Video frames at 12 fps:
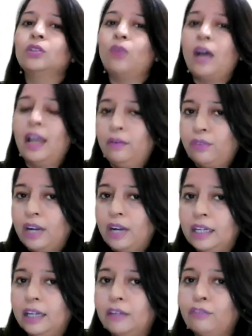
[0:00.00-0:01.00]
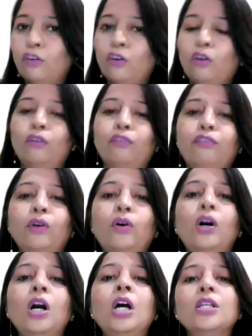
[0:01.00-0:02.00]
So I have read it for all of
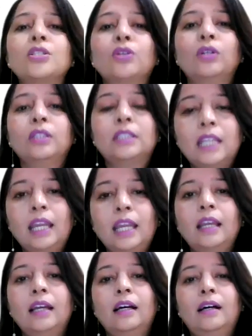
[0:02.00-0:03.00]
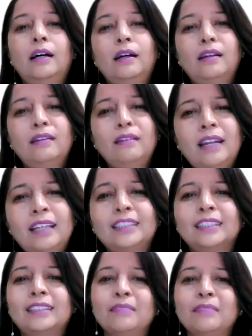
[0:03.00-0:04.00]
you. So see,
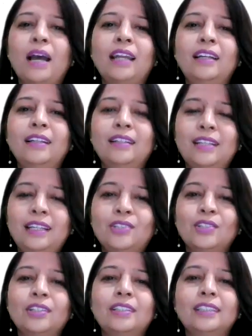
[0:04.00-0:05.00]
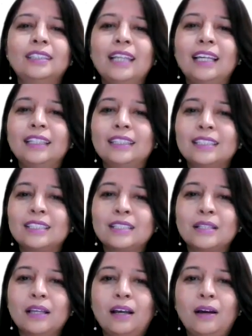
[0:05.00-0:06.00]
let's, my dear teachers,
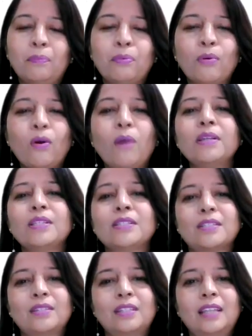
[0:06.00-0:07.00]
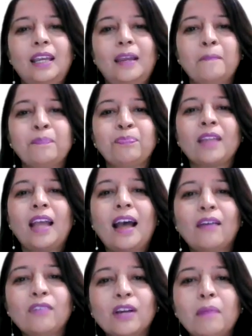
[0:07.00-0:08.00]
let's promise today,
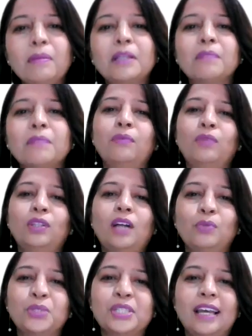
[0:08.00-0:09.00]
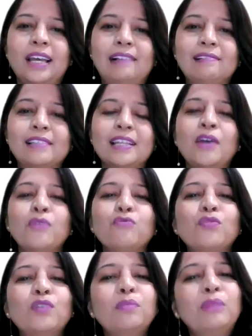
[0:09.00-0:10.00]
have a commitment with ourselves.
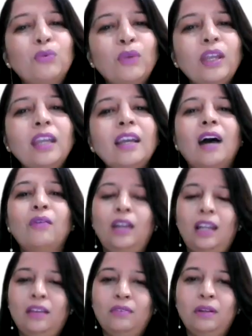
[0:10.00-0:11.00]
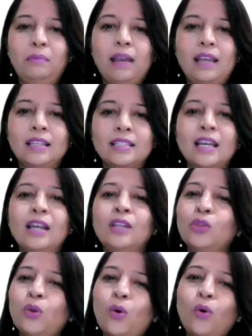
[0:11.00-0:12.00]
We will be doing our level best.
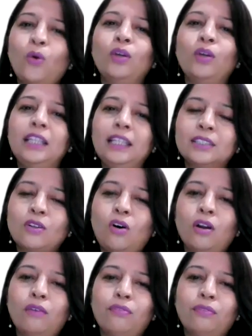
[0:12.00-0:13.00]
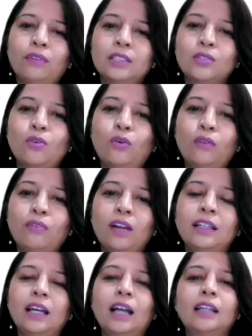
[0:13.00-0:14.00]
Though this code of
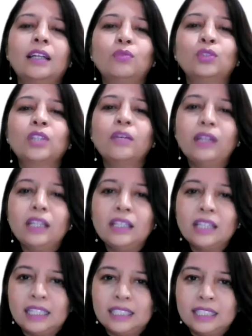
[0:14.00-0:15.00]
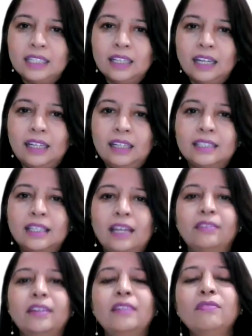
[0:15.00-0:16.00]
conduct, it was given in
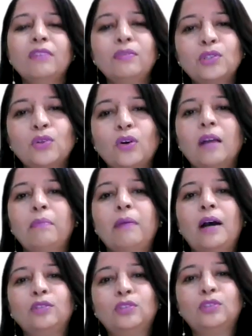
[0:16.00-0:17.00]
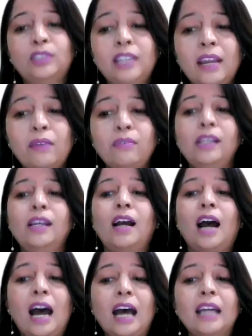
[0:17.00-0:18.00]
1997. When we talk about today, we
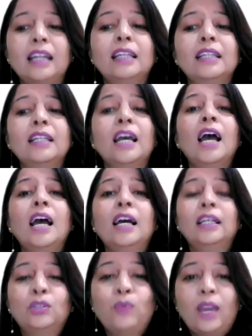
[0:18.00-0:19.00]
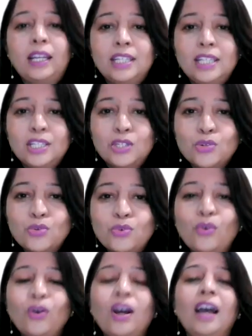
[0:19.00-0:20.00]
are in
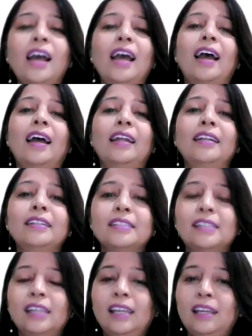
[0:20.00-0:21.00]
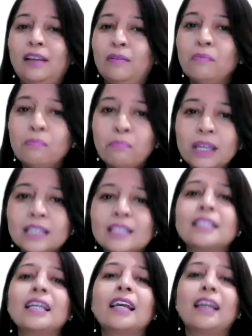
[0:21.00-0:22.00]
22, and see,
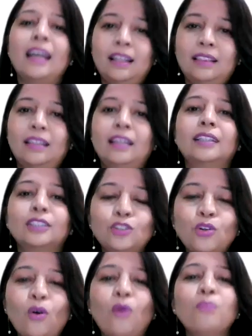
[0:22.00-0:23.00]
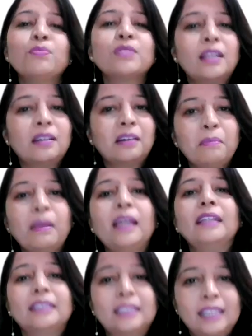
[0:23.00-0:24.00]
basic ethics norms, they
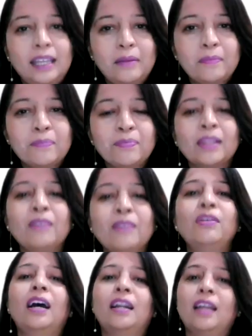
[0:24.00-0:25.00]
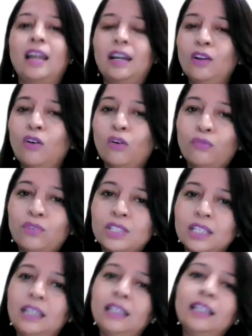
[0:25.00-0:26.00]
remain same. We are getting a lot of
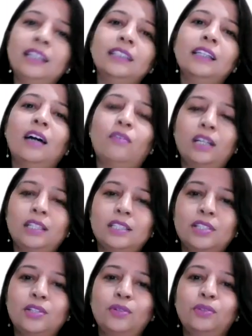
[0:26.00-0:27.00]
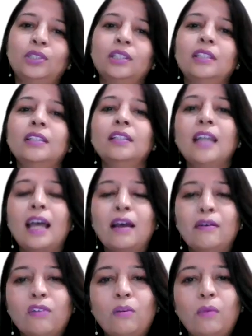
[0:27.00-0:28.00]
facilities in our institution,
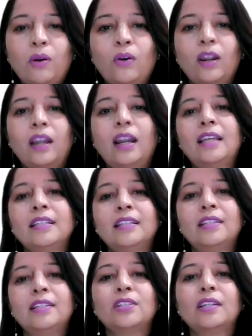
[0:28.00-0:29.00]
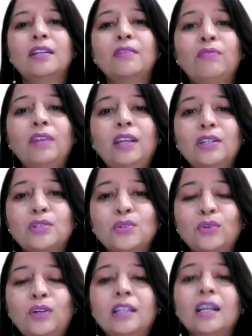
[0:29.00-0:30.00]
from our organization. We
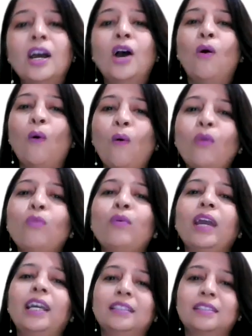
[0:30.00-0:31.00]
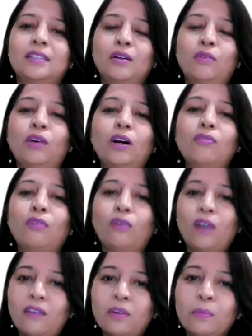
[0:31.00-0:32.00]
should always work
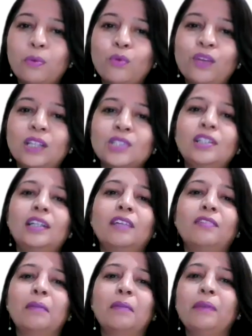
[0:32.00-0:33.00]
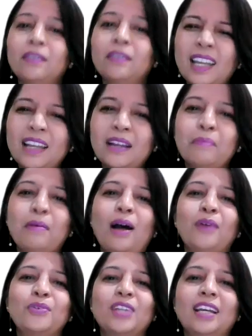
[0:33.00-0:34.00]
for our professional development. Think
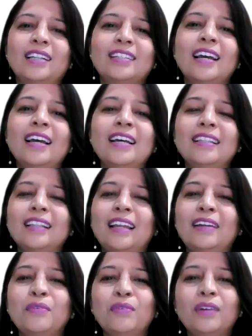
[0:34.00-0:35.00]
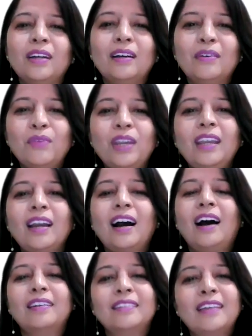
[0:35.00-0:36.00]
about it, like, we
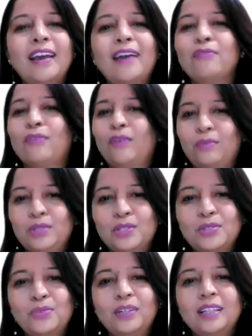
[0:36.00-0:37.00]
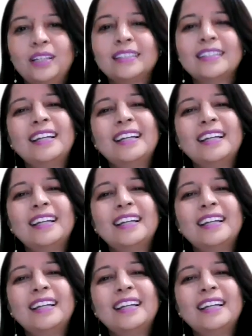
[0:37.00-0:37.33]
are there for our students.